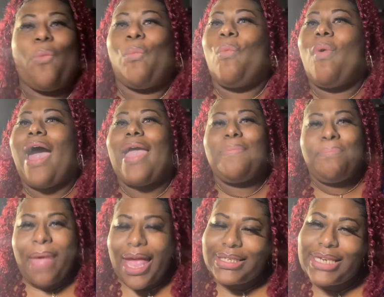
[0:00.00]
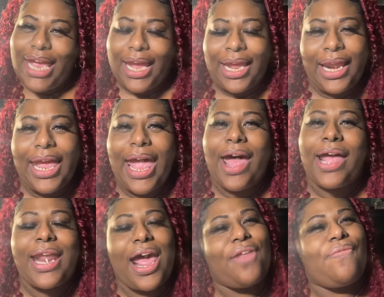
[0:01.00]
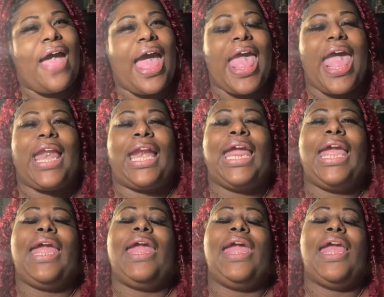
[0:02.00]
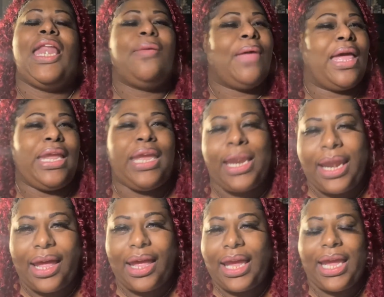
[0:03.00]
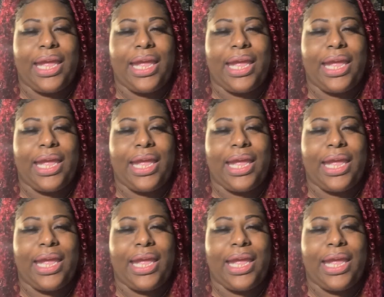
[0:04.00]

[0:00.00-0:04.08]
could wipe my checking account out if I had any money in there